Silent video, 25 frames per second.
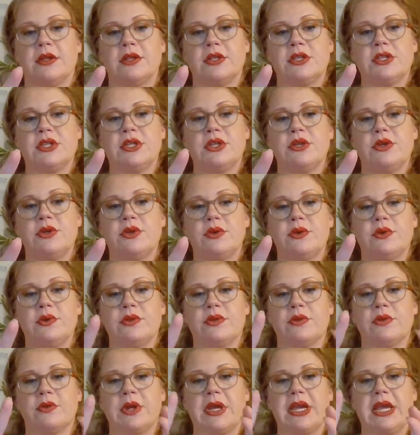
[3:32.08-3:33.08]
2,
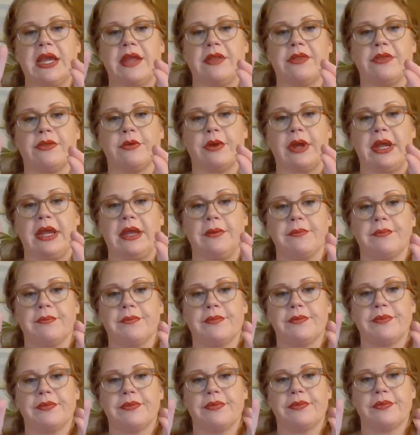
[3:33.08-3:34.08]
3, and 3.
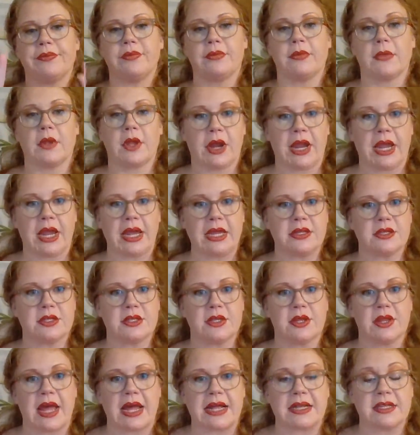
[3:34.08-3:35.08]
All right,
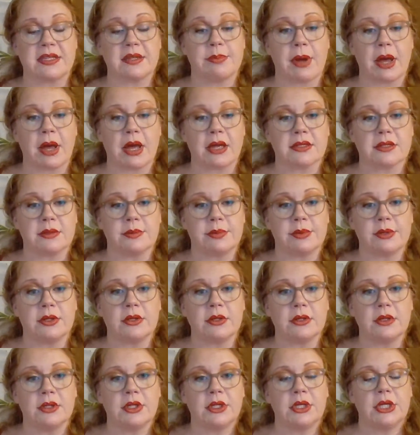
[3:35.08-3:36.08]
so that's a
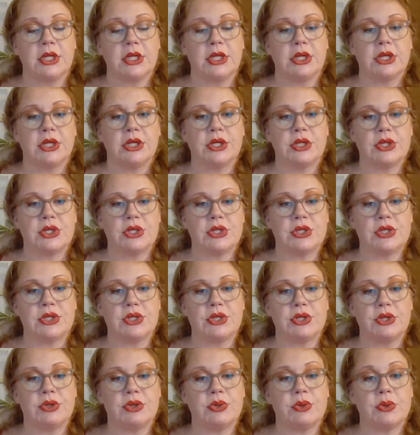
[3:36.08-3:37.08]
possible
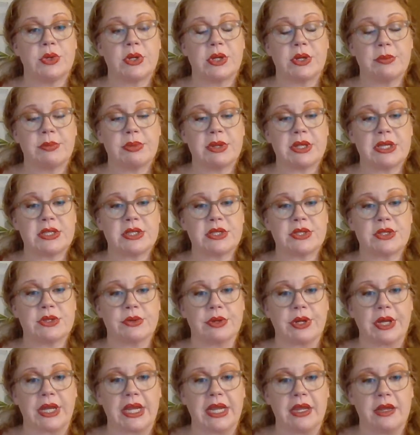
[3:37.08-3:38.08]
2 plus
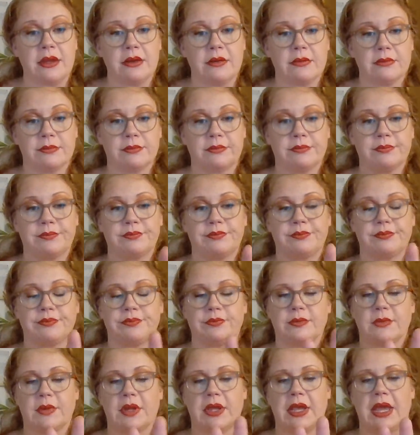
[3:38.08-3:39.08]
3,
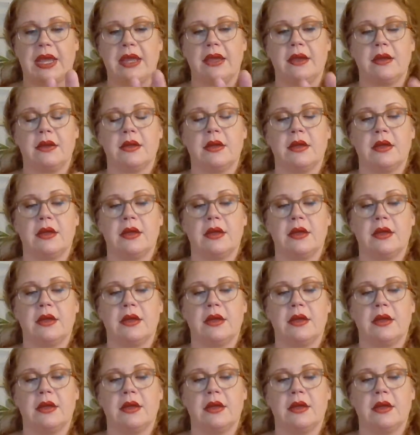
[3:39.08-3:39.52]
okay?